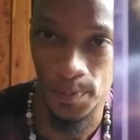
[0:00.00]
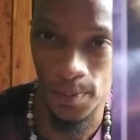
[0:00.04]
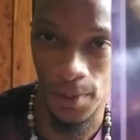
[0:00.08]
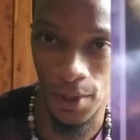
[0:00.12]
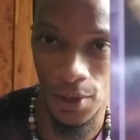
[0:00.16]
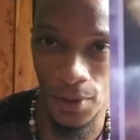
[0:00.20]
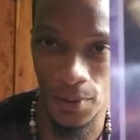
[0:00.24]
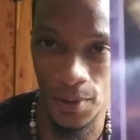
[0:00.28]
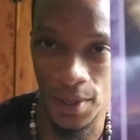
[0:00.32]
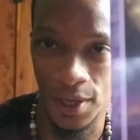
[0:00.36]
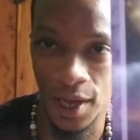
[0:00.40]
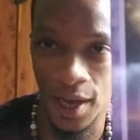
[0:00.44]

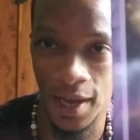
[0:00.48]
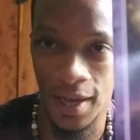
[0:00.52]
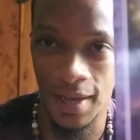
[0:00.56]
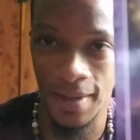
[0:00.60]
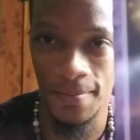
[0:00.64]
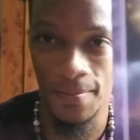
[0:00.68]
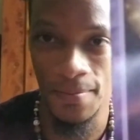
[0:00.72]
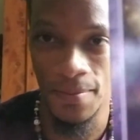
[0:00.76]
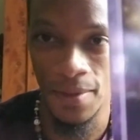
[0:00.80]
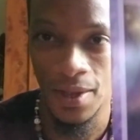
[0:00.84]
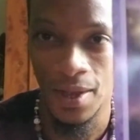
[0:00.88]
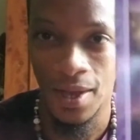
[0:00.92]
Okay,
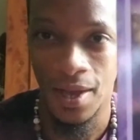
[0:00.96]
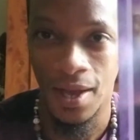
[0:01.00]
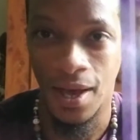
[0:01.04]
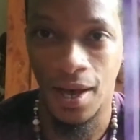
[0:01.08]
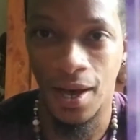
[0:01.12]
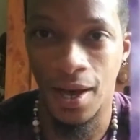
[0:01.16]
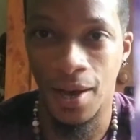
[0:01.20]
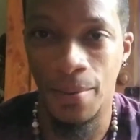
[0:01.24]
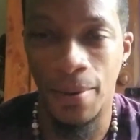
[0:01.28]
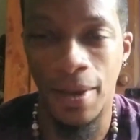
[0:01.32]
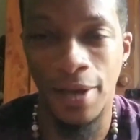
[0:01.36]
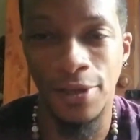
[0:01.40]

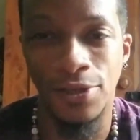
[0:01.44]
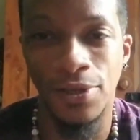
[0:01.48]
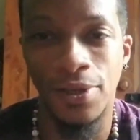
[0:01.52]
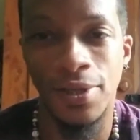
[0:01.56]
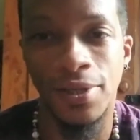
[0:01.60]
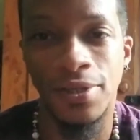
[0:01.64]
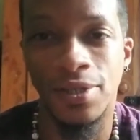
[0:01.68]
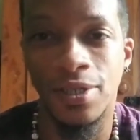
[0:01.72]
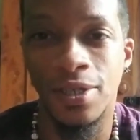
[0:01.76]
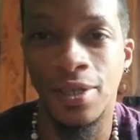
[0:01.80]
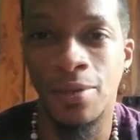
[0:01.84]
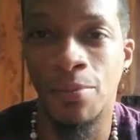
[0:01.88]
as you
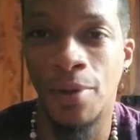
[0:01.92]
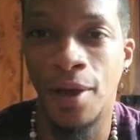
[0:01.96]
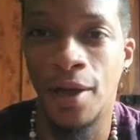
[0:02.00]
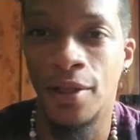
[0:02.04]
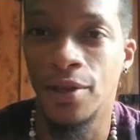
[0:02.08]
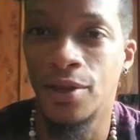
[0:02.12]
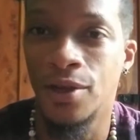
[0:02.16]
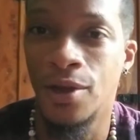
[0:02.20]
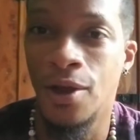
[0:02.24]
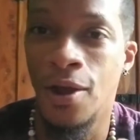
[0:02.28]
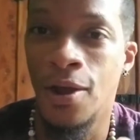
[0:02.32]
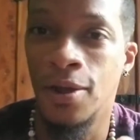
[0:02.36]
can see by the
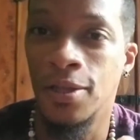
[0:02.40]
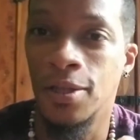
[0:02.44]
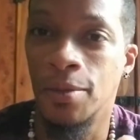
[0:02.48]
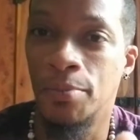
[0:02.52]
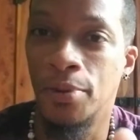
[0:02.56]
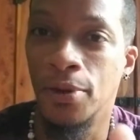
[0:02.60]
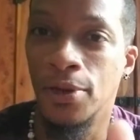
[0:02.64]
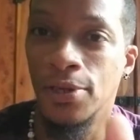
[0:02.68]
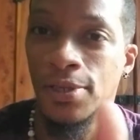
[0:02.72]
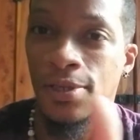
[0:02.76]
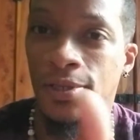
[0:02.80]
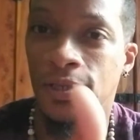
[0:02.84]
card, the
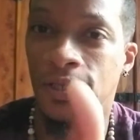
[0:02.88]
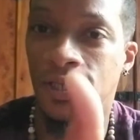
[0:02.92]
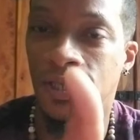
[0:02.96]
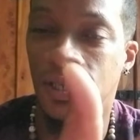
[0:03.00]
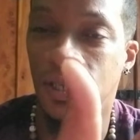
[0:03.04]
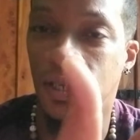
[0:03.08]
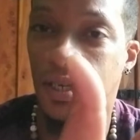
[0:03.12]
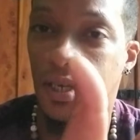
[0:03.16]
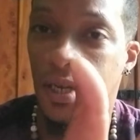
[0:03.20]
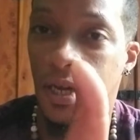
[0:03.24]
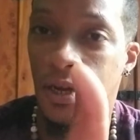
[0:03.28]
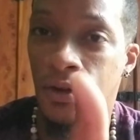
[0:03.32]
person is
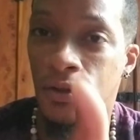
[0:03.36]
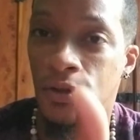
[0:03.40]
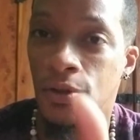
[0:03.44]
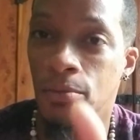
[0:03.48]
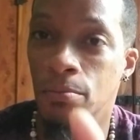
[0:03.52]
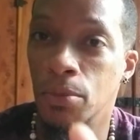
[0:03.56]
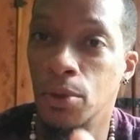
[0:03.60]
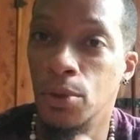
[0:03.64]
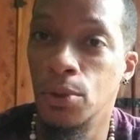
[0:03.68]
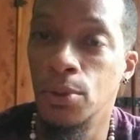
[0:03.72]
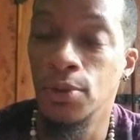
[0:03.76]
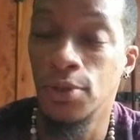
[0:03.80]
sitting under the
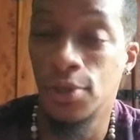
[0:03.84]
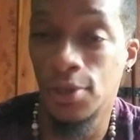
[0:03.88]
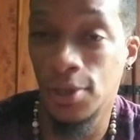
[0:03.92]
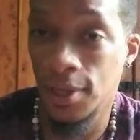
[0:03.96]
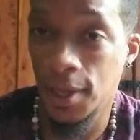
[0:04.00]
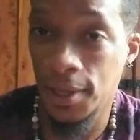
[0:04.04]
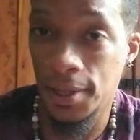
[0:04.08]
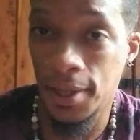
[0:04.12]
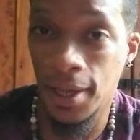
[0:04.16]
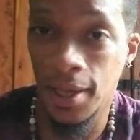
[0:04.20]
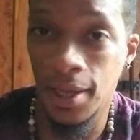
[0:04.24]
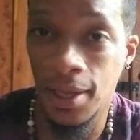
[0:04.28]
moon so
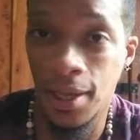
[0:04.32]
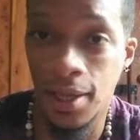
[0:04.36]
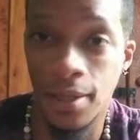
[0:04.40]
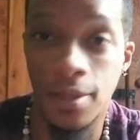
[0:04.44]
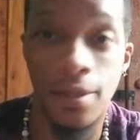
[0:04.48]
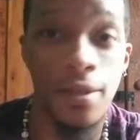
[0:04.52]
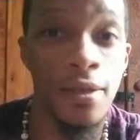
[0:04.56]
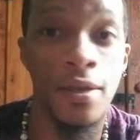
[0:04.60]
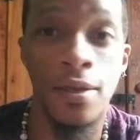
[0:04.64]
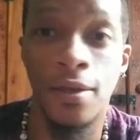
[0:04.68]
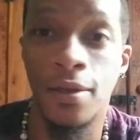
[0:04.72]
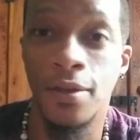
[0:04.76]
that they get
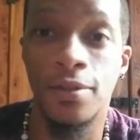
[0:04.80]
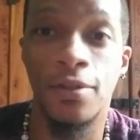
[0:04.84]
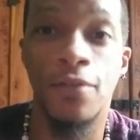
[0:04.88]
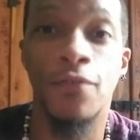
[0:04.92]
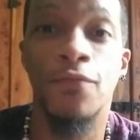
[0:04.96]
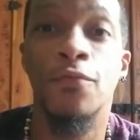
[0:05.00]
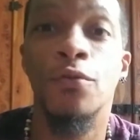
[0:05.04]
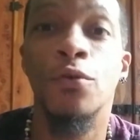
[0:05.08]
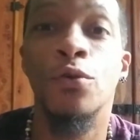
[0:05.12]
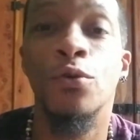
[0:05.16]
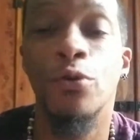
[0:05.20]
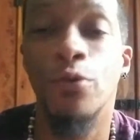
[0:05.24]
the
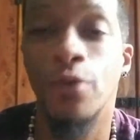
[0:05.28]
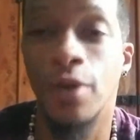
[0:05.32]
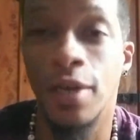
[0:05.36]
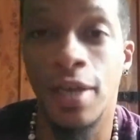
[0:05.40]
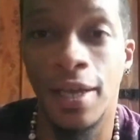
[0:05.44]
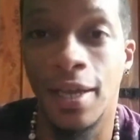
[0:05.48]
full